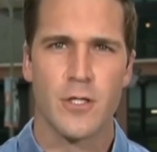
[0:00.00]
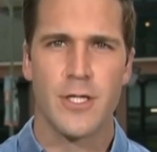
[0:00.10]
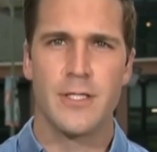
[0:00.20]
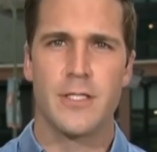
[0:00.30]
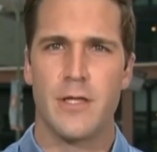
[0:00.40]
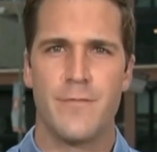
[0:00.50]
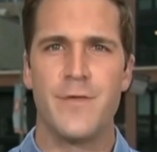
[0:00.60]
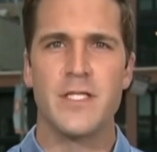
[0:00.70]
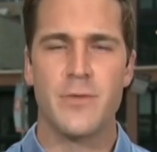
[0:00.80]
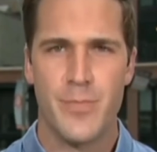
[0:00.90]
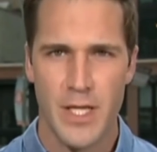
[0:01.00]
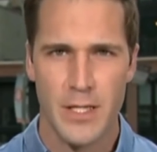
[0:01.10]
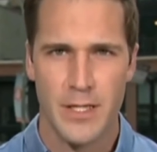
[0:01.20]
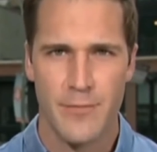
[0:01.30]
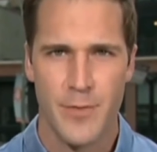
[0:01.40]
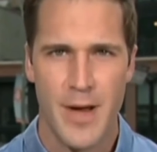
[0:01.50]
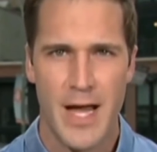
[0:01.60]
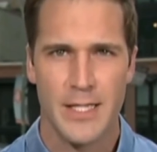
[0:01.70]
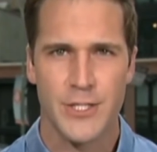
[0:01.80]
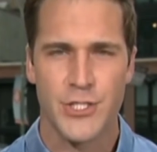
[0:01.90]
look into the feasibility of a
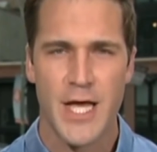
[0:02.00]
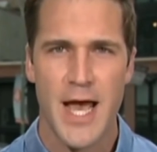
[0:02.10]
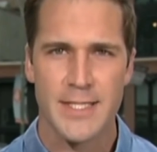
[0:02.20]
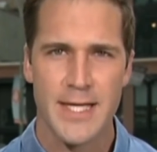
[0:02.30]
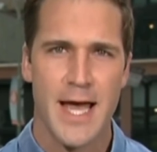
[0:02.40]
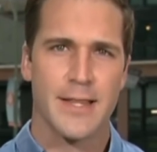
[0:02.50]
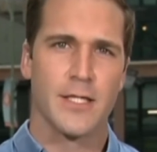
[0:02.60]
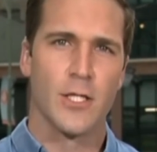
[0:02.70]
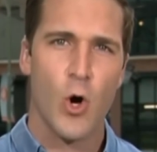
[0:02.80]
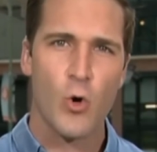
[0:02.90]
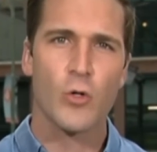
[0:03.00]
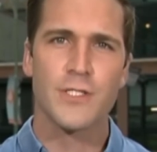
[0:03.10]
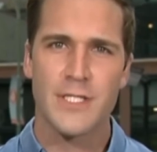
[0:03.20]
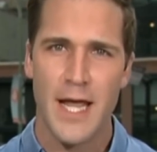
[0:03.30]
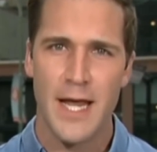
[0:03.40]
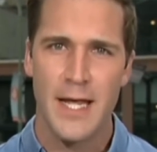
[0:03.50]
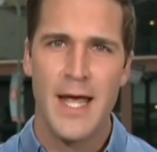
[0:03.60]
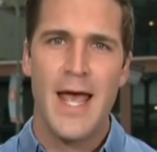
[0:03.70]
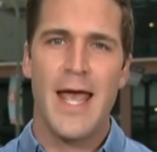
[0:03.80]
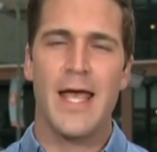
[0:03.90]
mileage tax at the local, state,
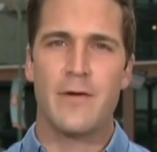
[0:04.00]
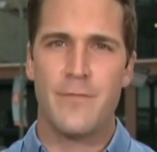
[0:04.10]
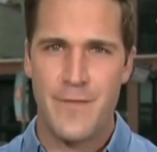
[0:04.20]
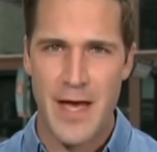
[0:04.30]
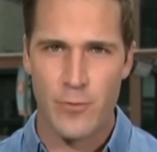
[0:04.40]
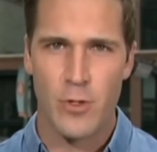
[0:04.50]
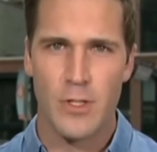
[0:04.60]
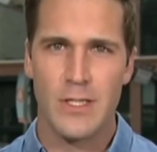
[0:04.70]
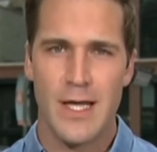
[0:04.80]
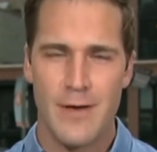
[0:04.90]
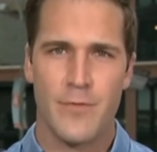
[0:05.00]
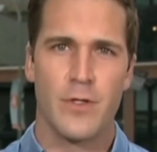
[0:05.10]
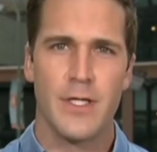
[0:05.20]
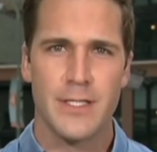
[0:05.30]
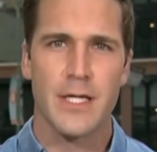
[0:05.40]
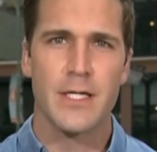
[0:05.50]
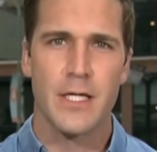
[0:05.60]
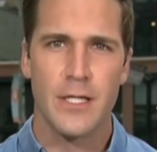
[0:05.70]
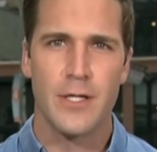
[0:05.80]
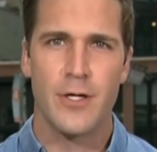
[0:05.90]
and federal level. It's
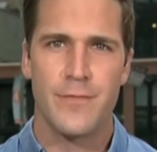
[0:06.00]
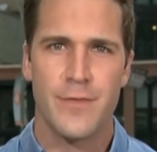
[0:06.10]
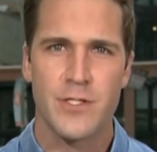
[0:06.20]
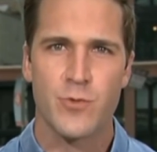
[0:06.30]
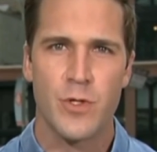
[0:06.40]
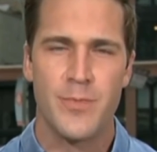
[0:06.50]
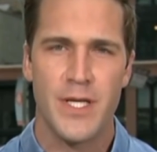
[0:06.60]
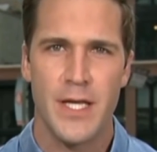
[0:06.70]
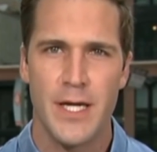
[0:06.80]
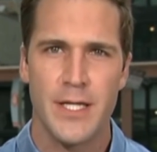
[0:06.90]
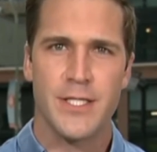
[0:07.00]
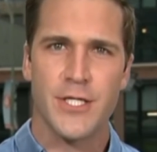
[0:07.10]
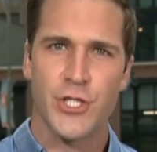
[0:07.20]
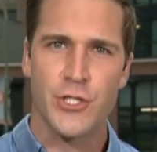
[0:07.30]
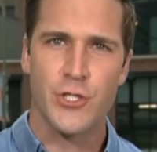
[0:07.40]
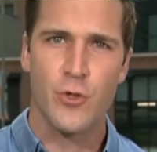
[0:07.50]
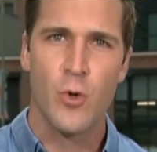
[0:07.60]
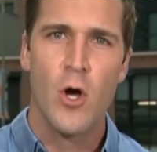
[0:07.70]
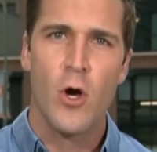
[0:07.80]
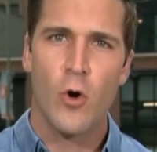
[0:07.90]
unclear if this would be in addition to
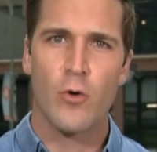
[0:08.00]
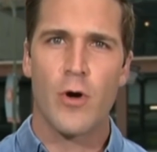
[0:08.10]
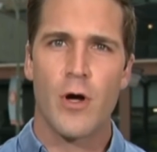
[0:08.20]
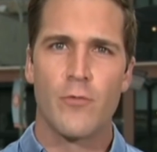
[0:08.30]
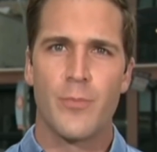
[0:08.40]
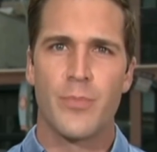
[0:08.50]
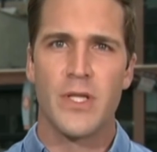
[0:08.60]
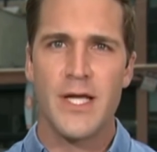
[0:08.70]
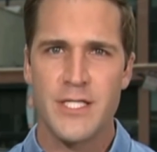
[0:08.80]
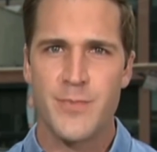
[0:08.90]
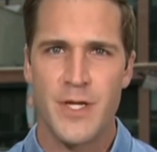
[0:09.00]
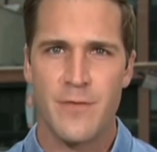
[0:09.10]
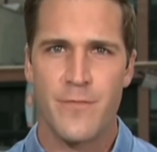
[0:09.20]
or a replacement